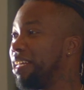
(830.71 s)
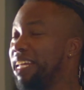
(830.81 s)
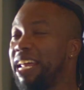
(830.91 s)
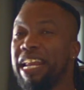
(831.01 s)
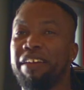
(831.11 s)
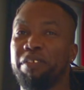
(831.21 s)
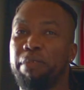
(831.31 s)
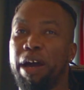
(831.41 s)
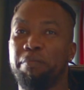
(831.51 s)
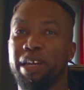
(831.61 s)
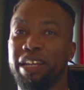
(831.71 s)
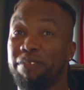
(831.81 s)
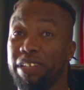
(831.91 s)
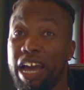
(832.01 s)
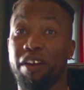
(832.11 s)
it ain't even about being
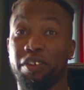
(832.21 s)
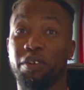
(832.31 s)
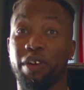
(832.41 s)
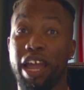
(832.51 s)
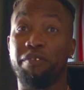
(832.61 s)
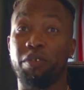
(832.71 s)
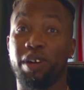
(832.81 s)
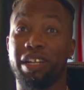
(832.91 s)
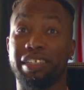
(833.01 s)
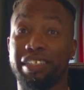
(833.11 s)
different. Y'all know everyone is